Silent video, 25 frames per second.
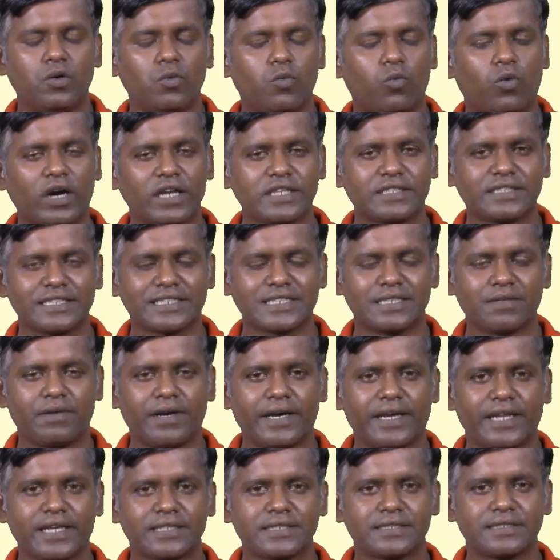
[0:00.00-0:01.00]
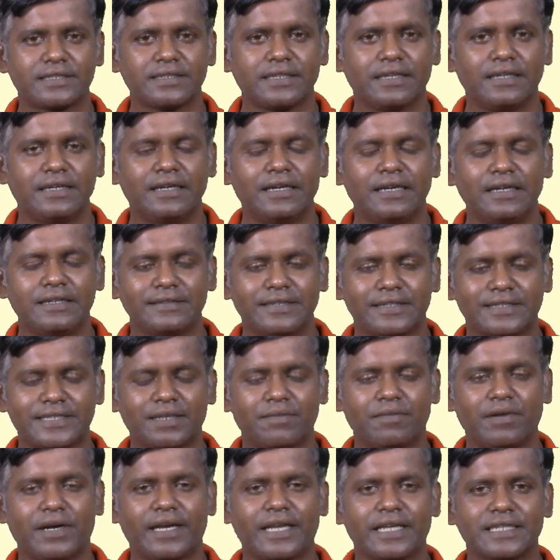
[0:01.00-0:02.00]
What is systematics?
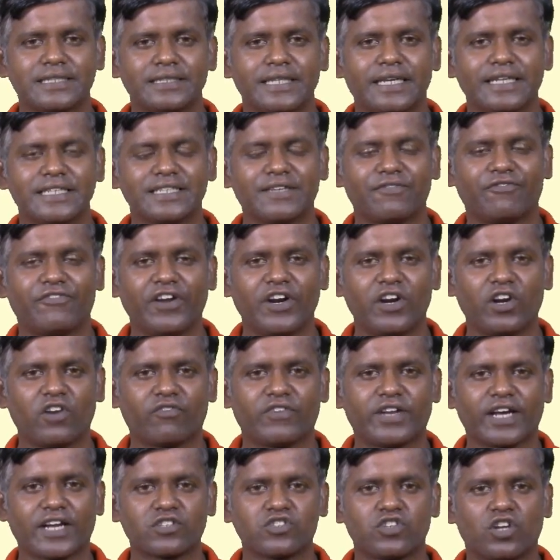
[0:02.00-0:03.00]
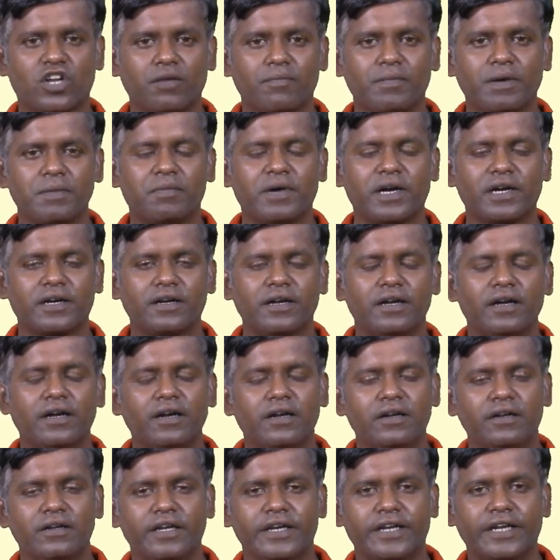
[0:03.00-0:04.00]
Systematics, it is a field of taxonomy, but
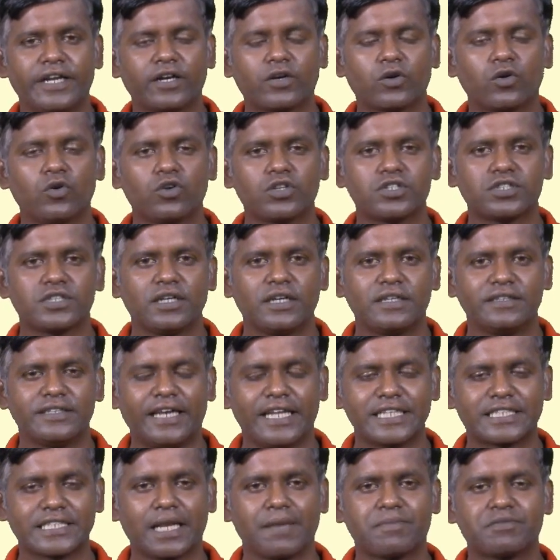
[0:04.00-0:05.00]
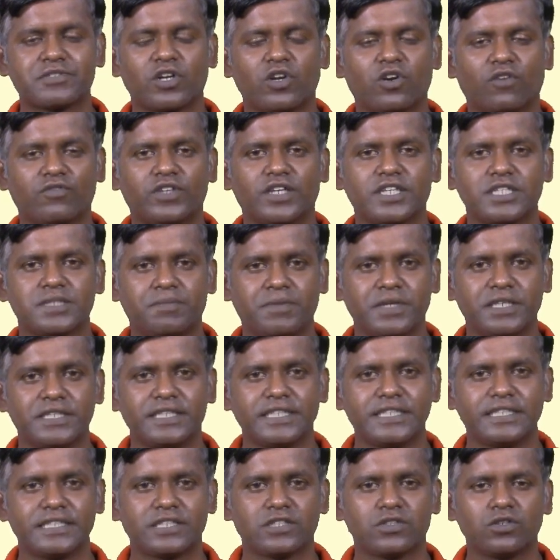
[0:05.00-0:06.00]
it includes the description of the
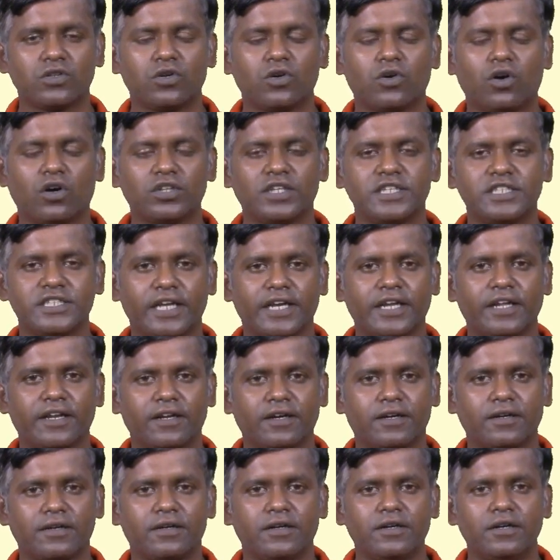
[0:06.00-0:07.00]
species or the genera.